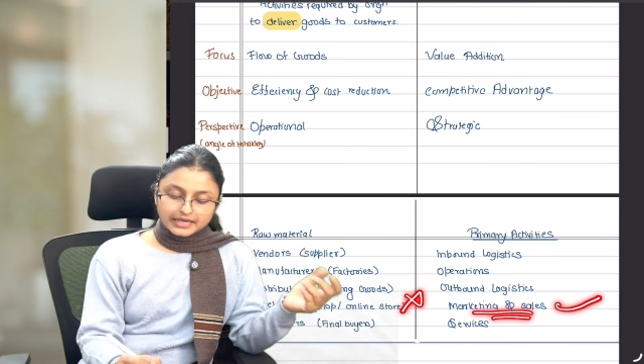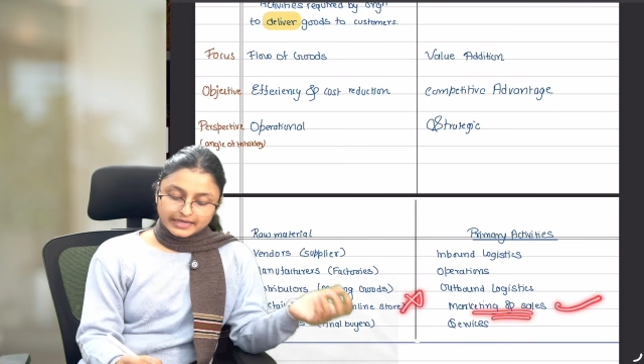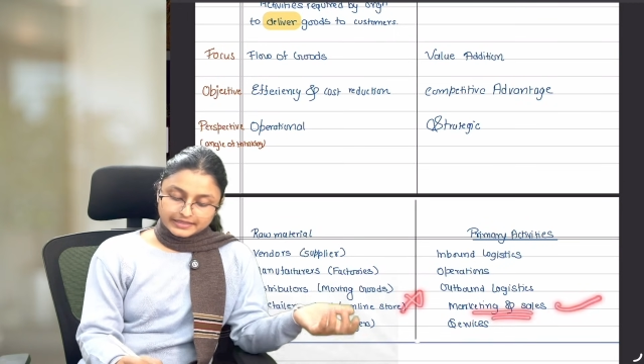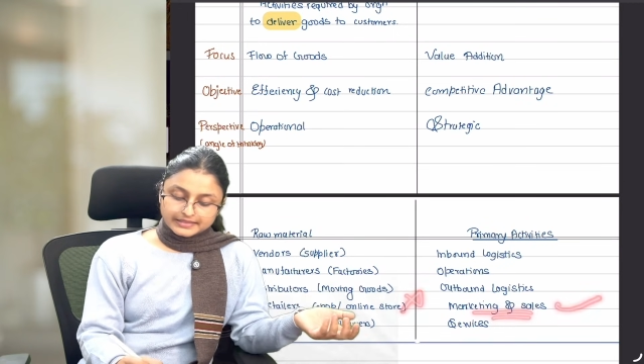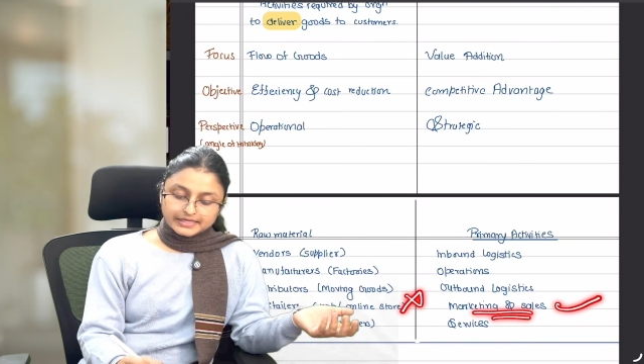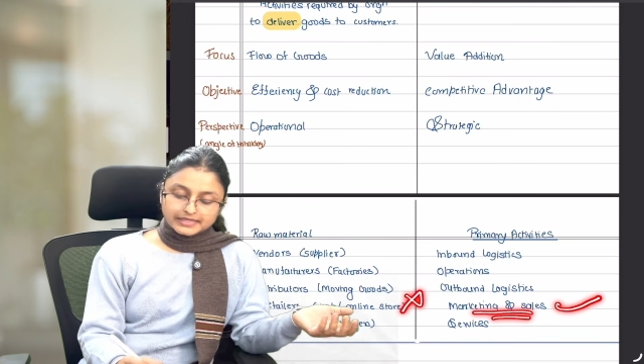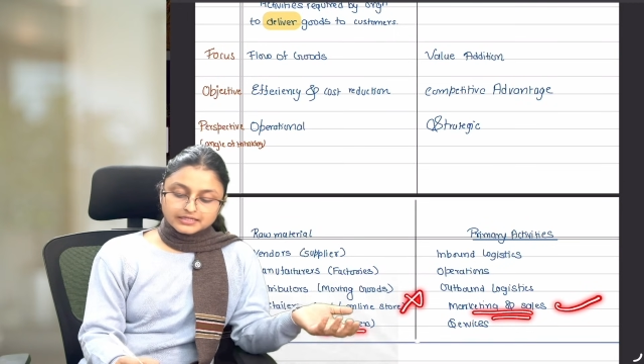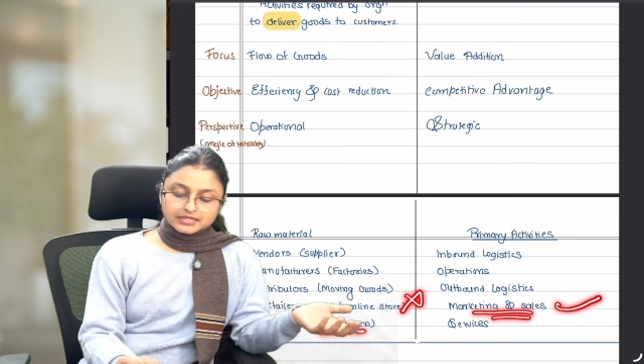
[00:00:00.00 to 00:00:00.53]

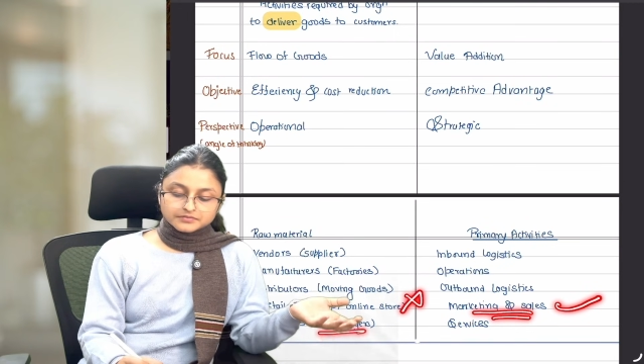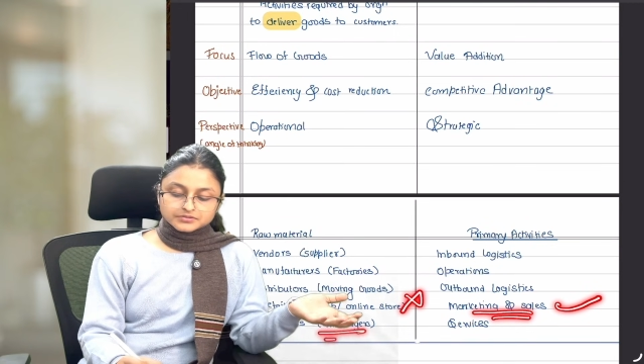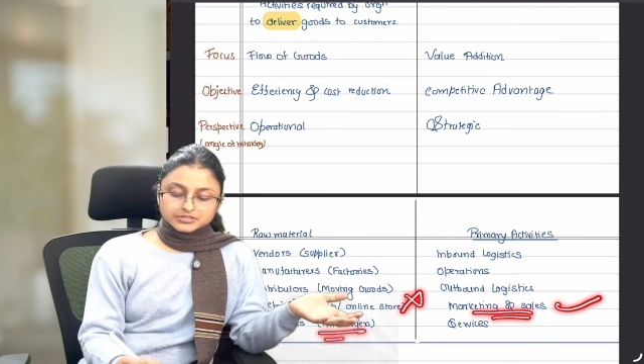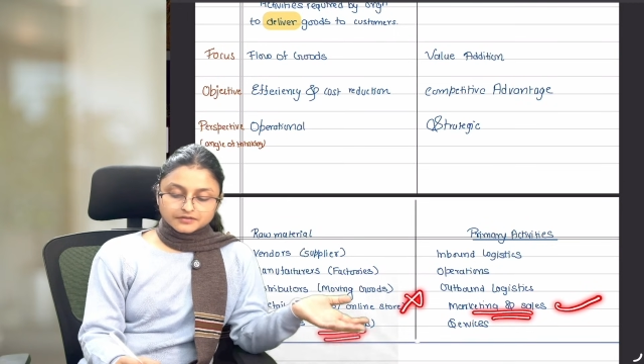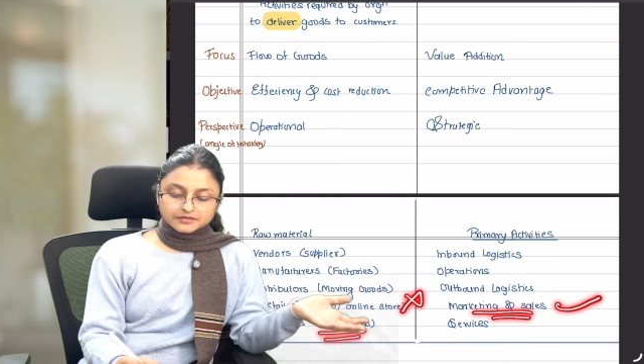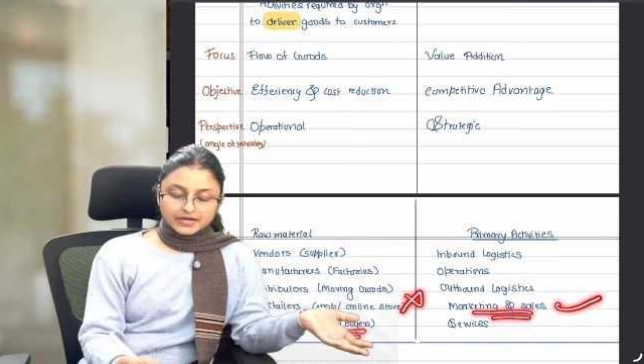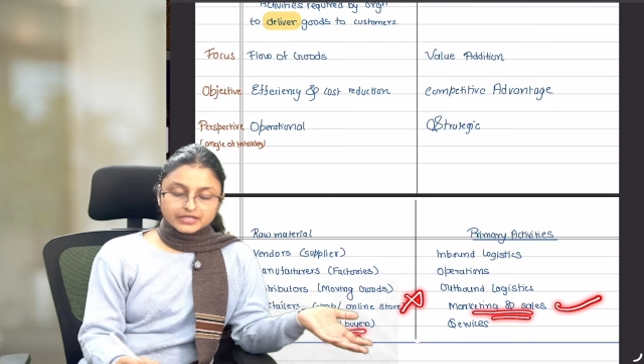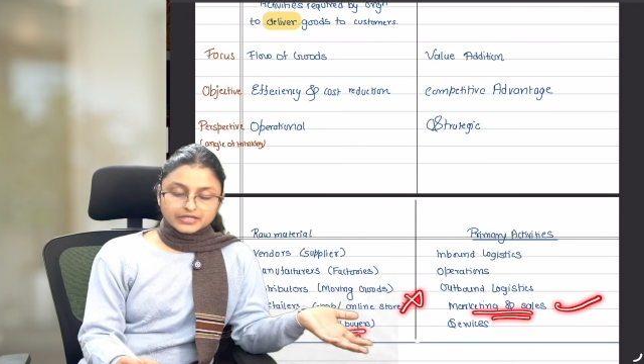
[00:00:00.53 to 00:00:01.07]
And then comes
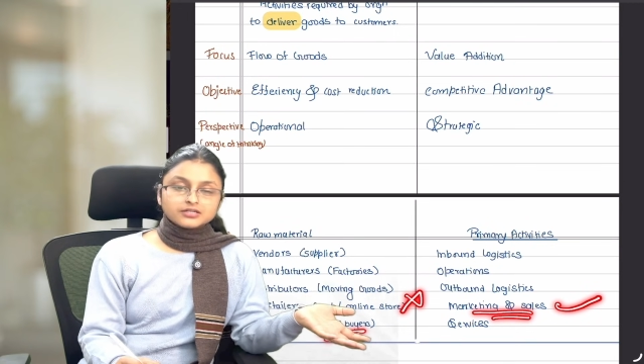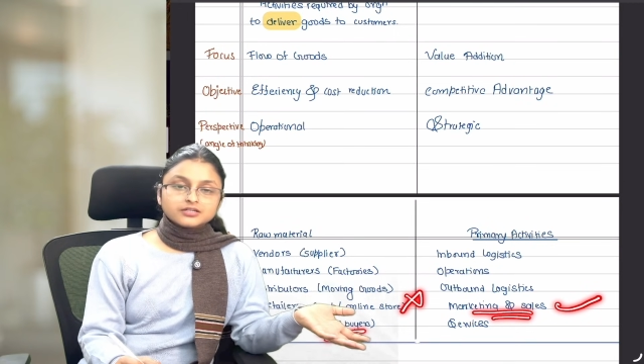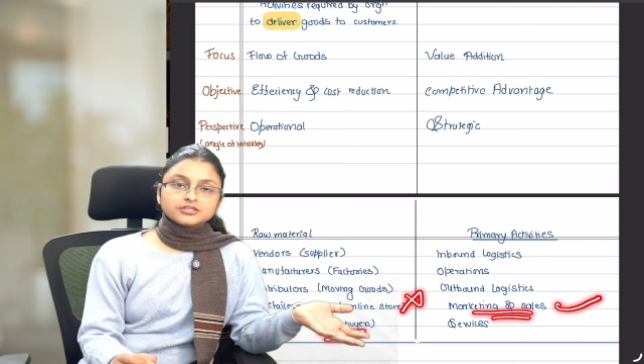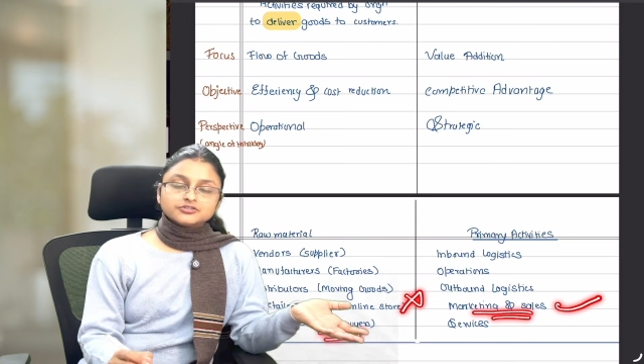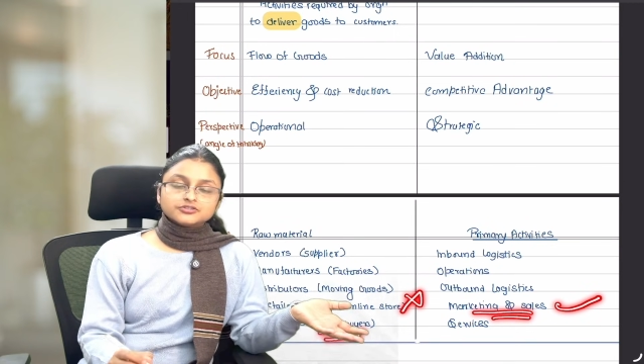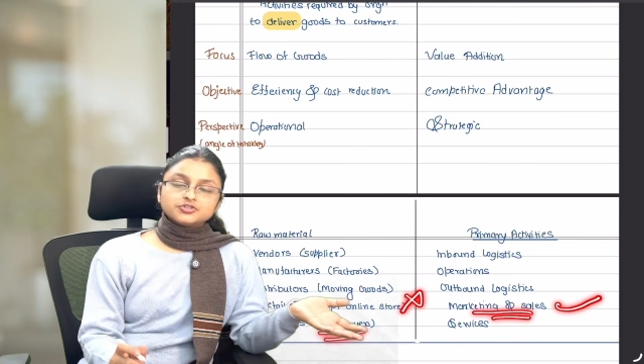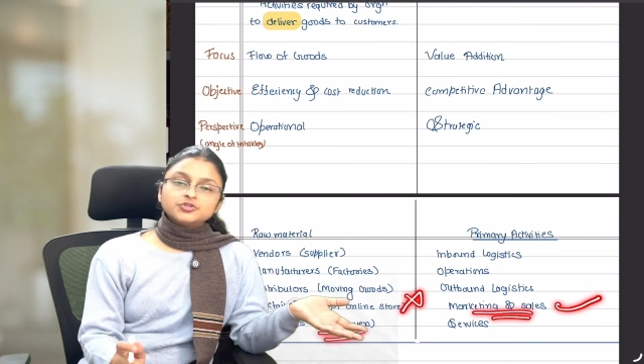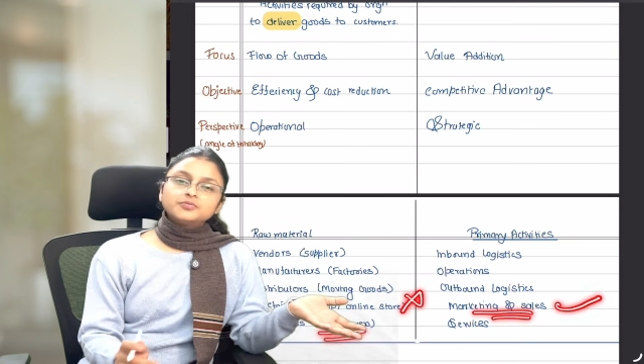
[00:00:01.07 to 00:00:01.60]
the final
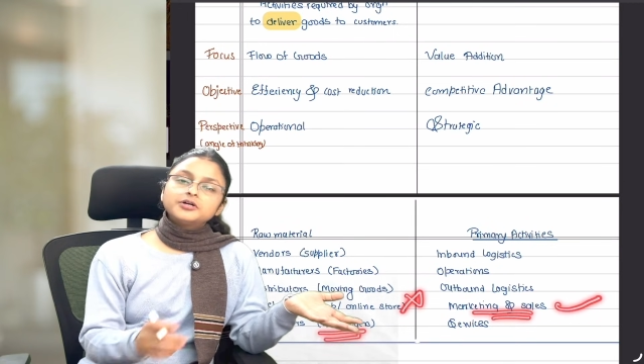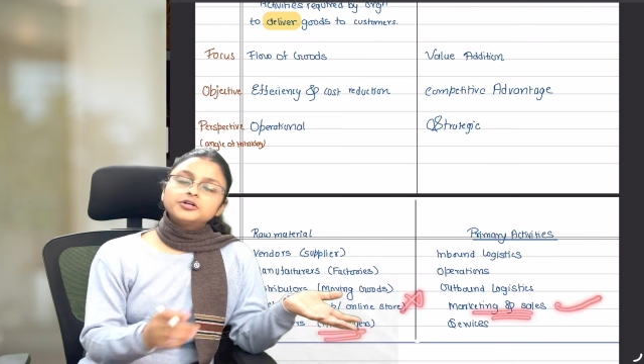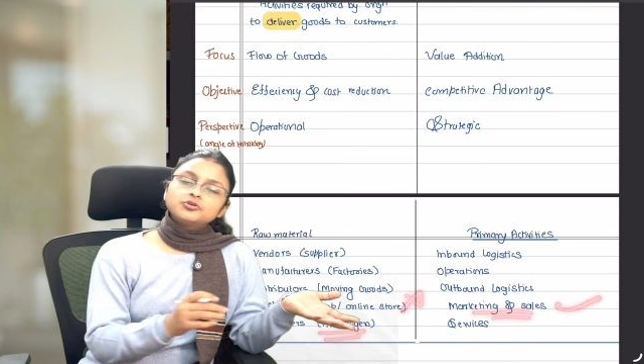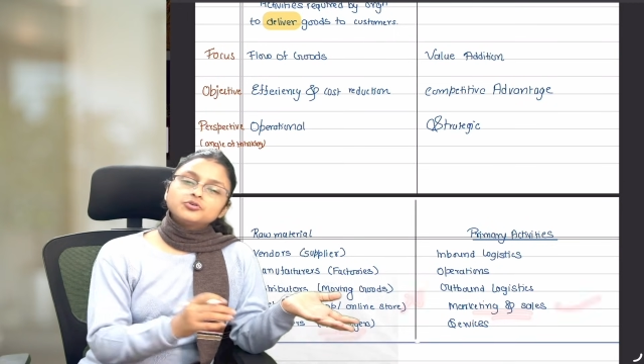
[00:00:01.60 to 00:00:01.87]
consumer